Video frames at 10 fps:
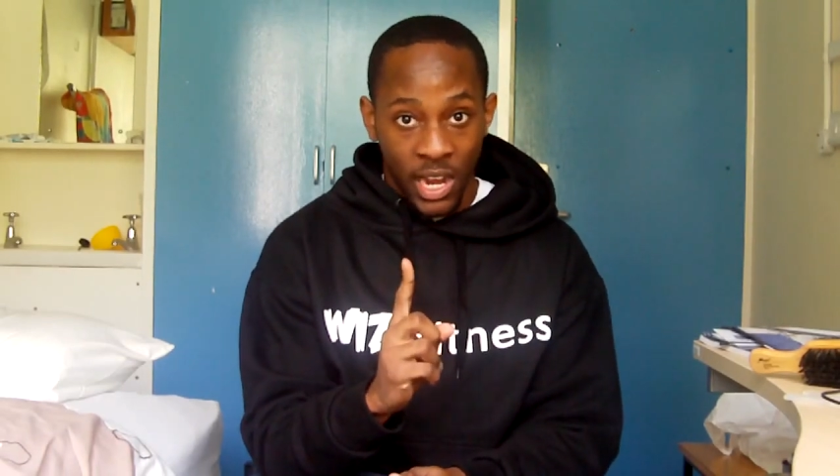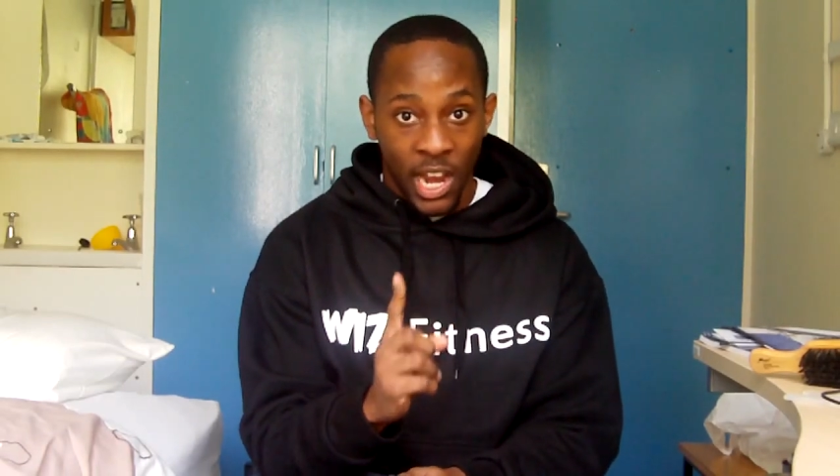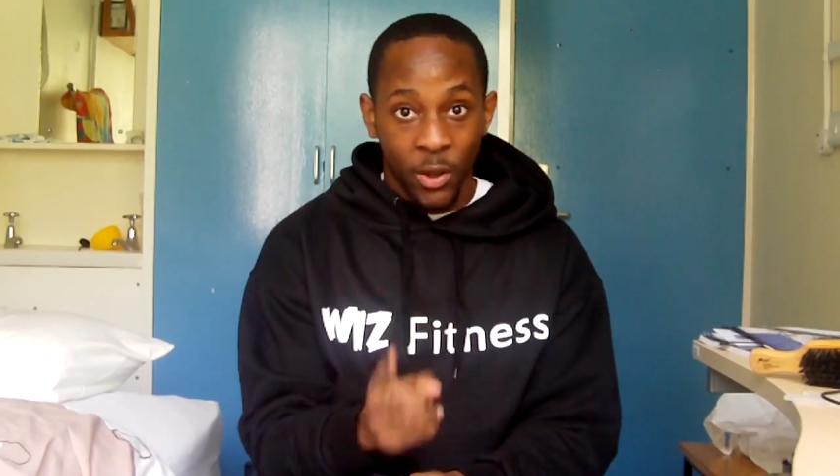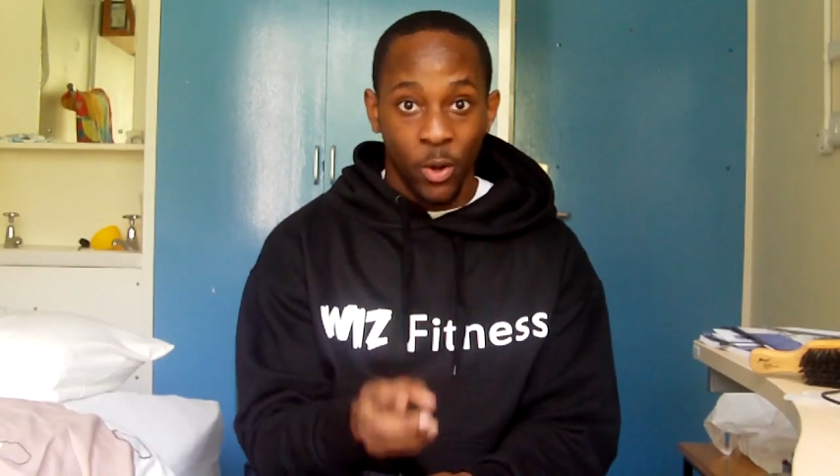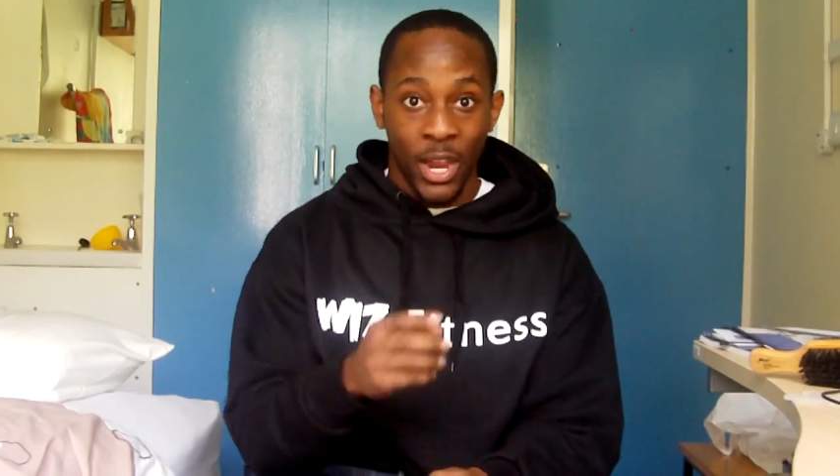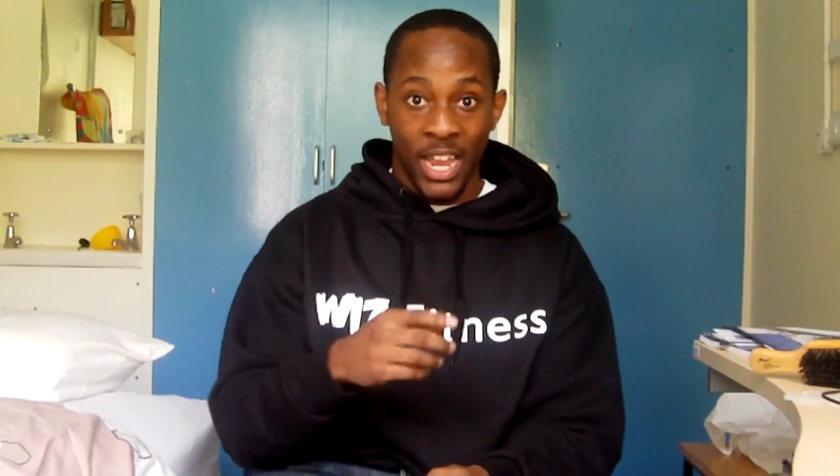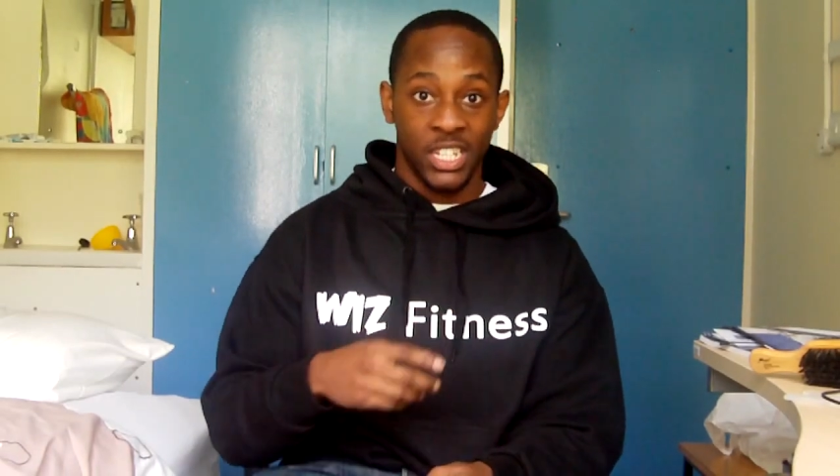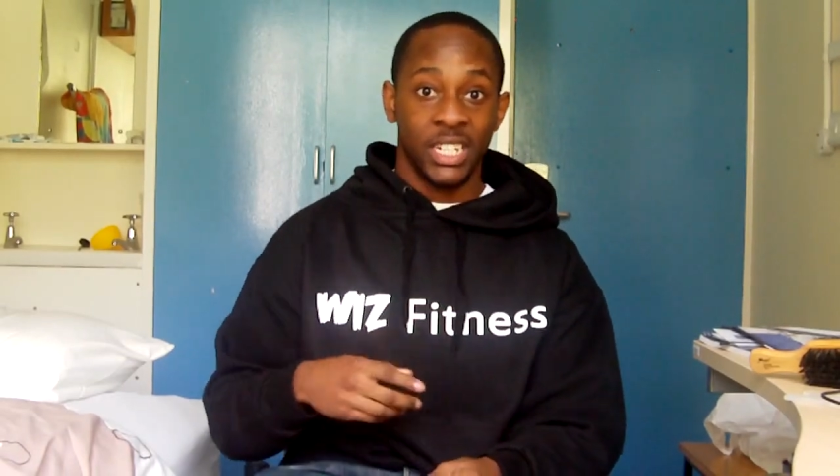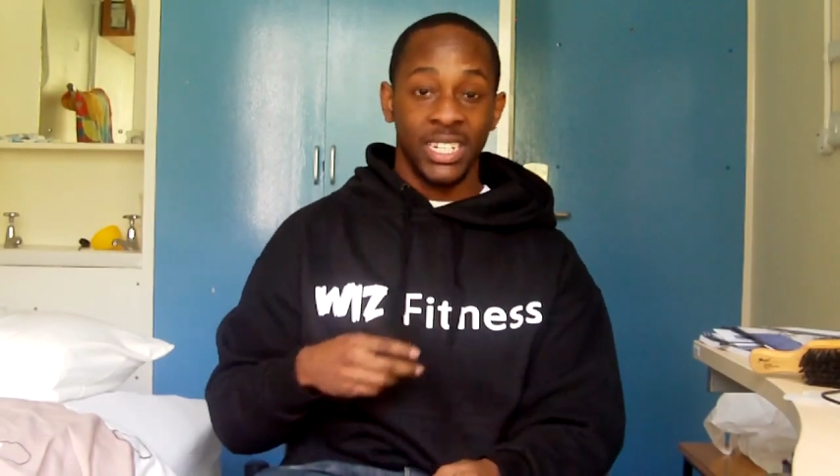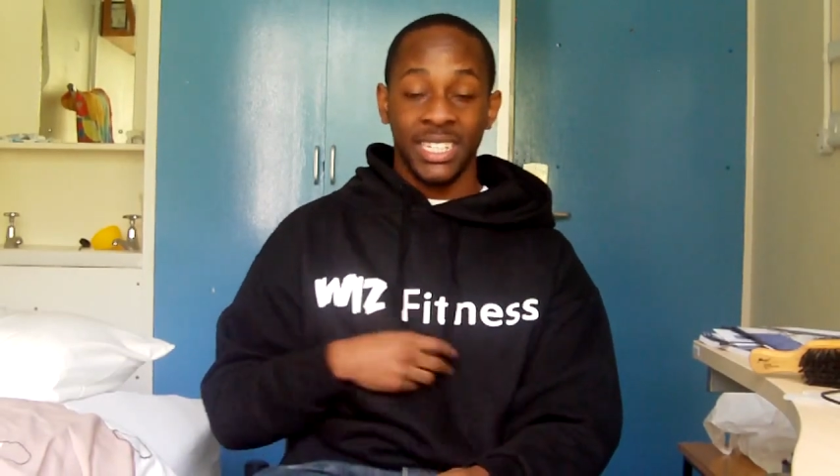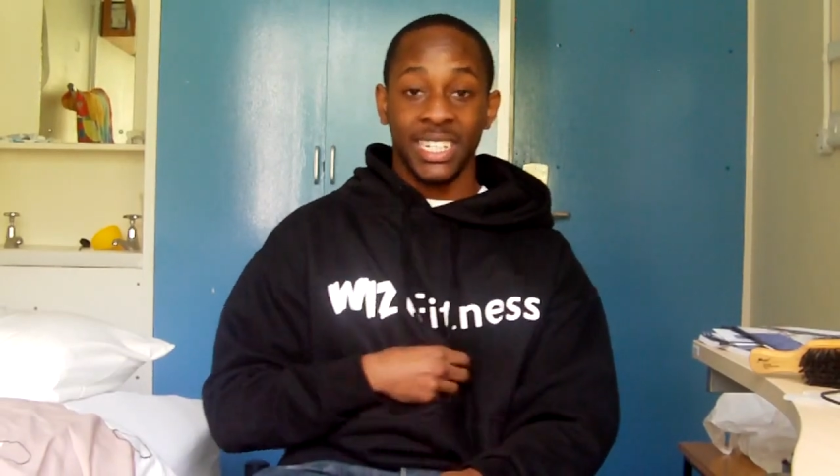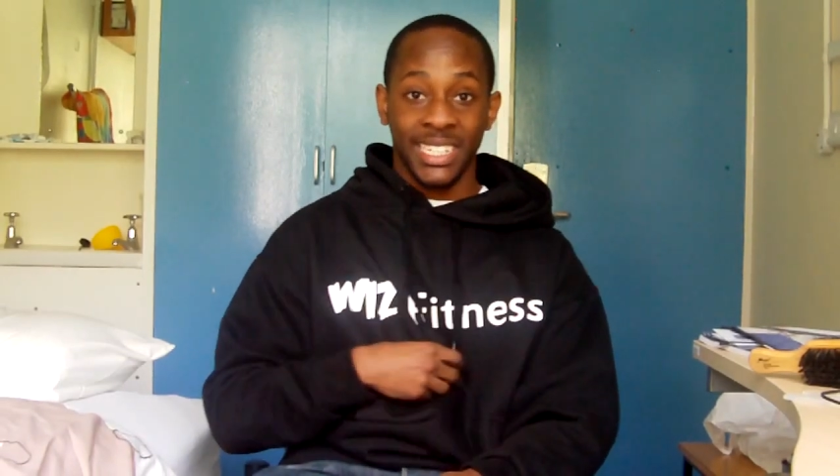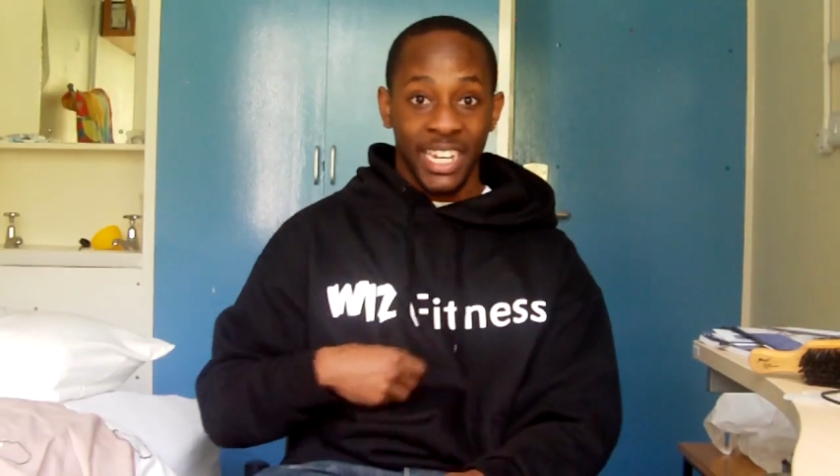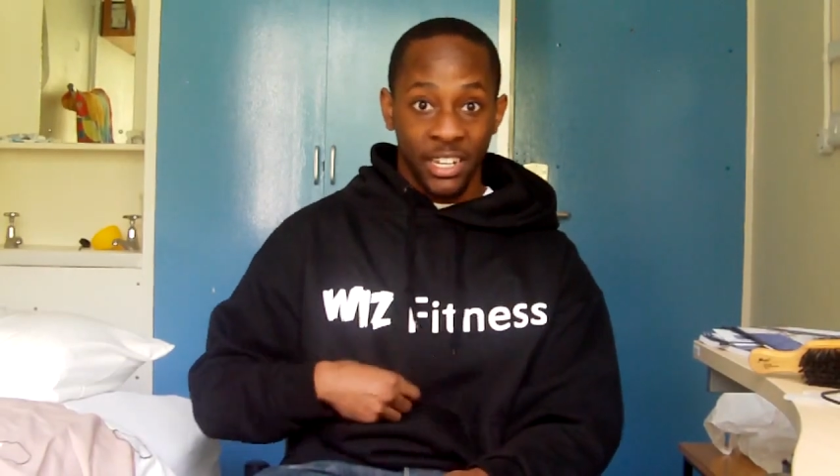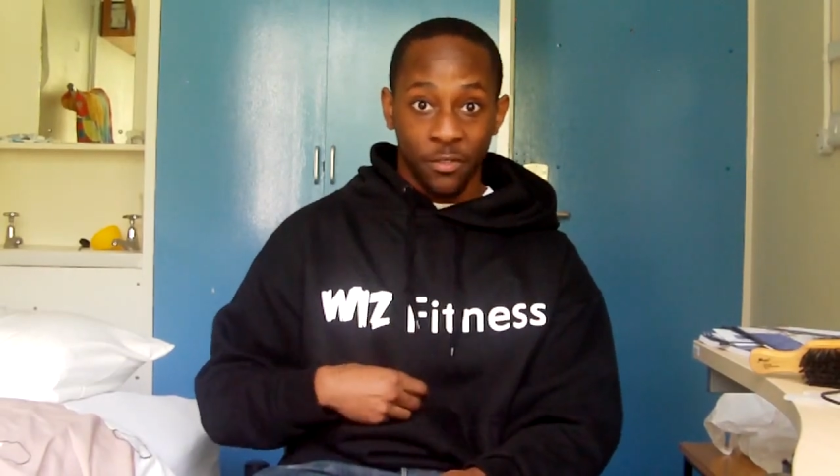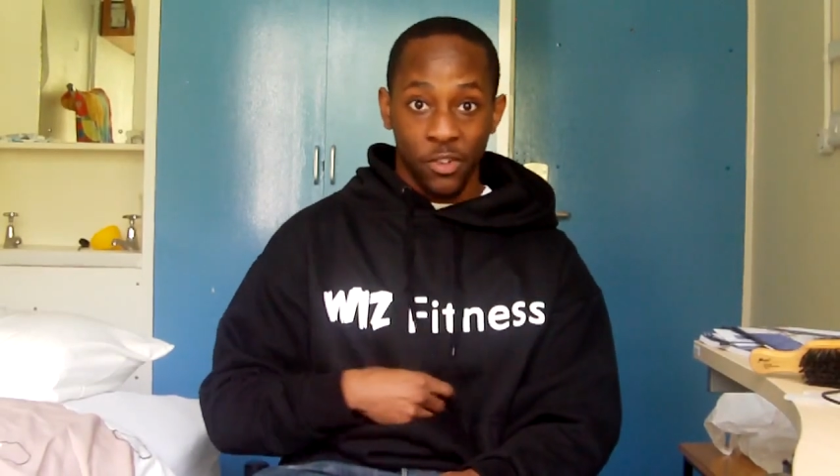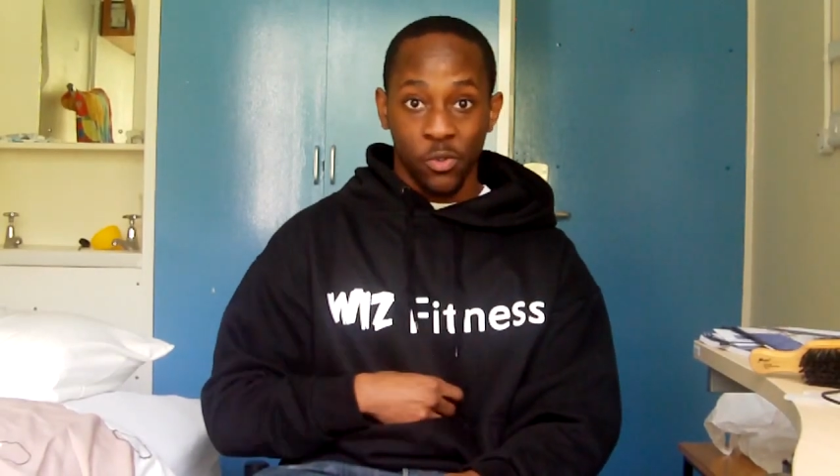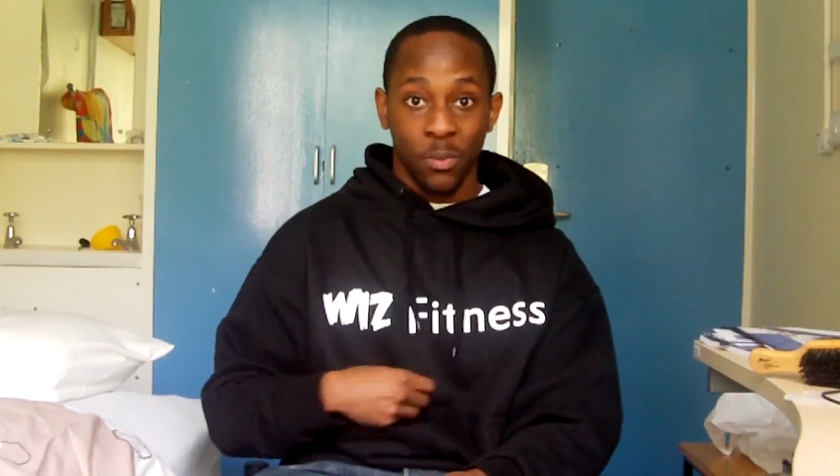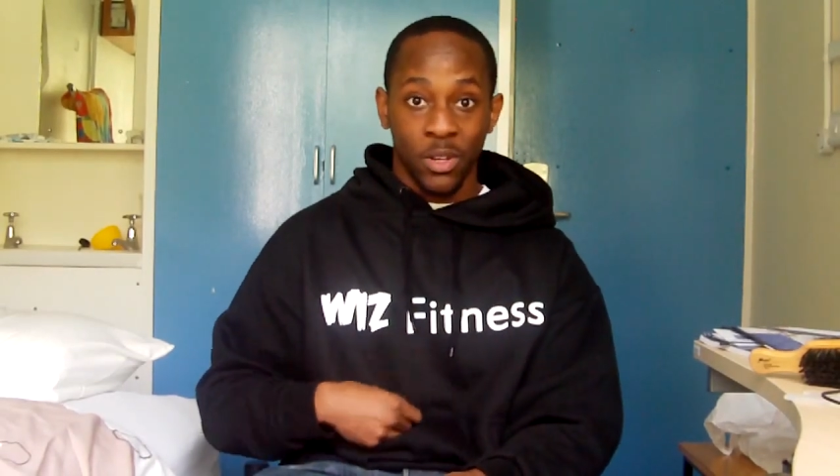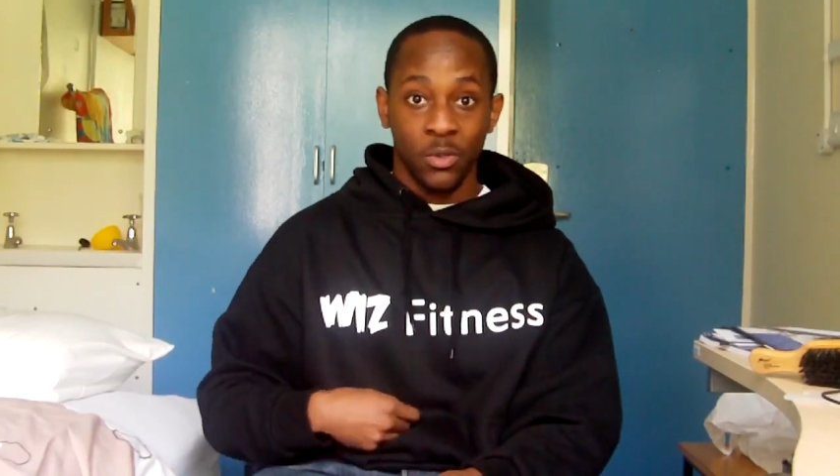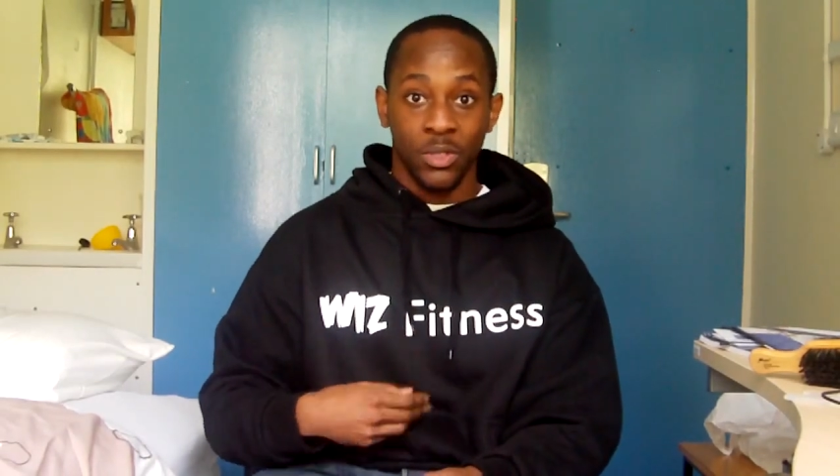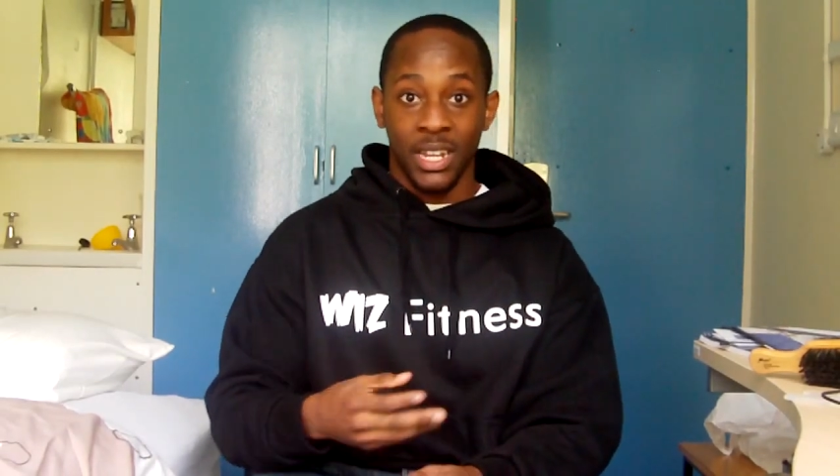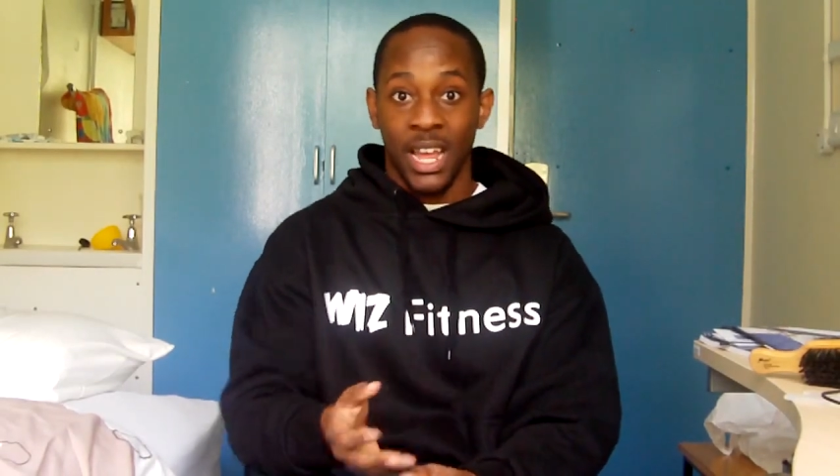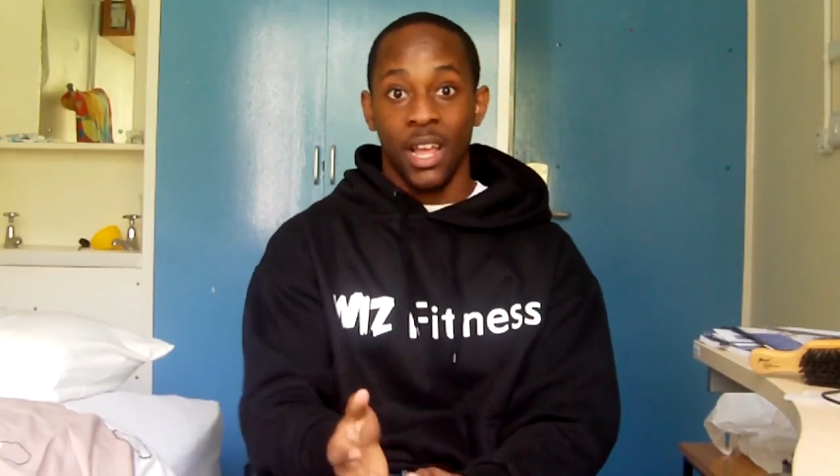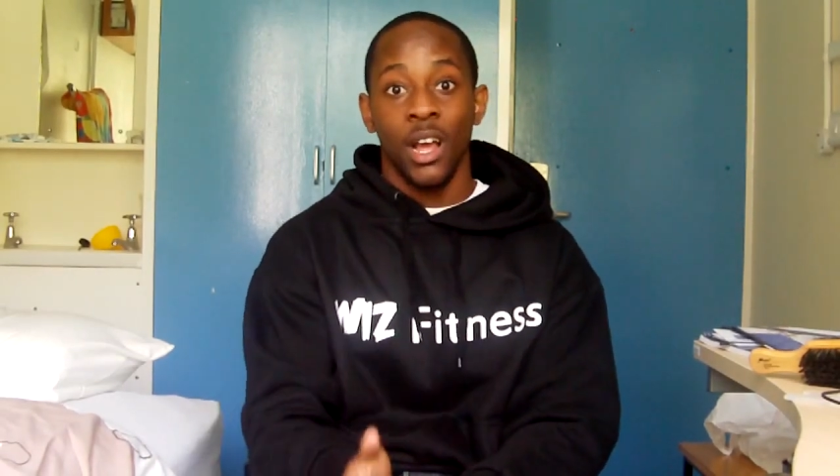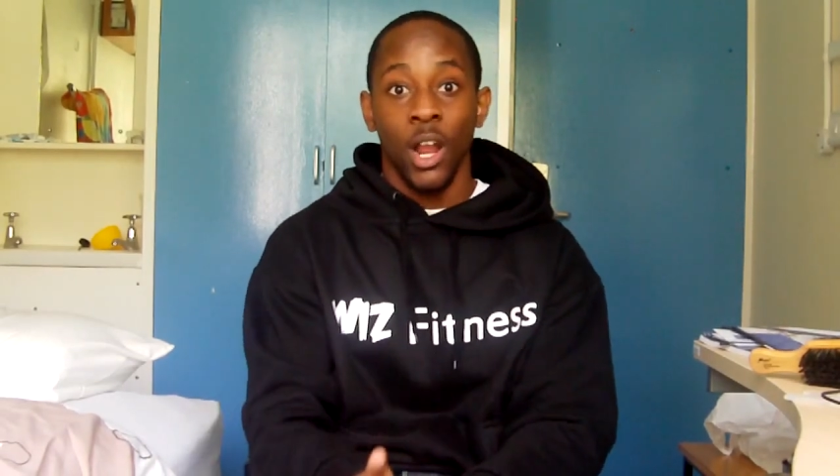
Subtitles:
and not actually six individual muscles that